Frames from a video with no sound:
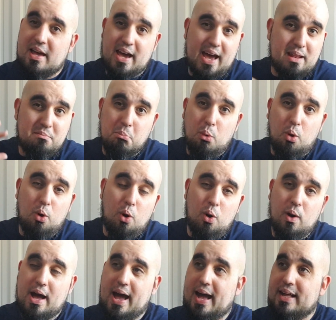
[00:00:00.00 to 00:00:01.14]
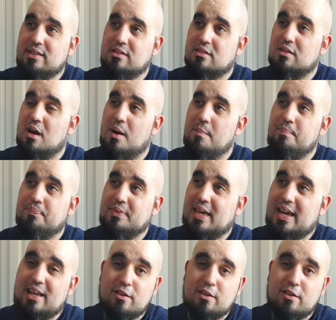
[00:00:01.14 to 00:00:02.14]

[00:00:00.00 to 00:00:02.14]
and more, and it